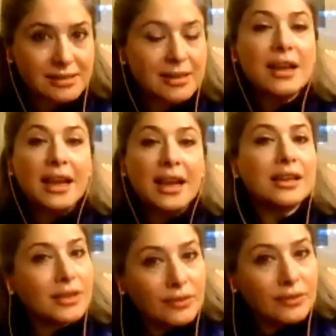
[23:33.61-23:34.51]
And if
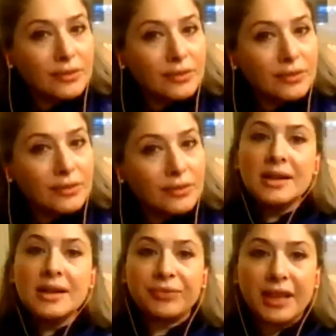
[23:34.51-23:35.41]
they've gotten,
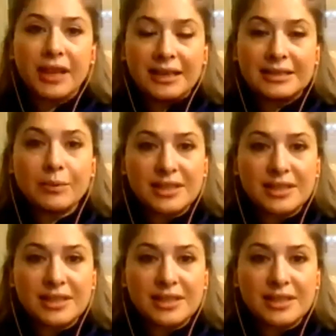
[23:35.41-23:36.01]
as I would say,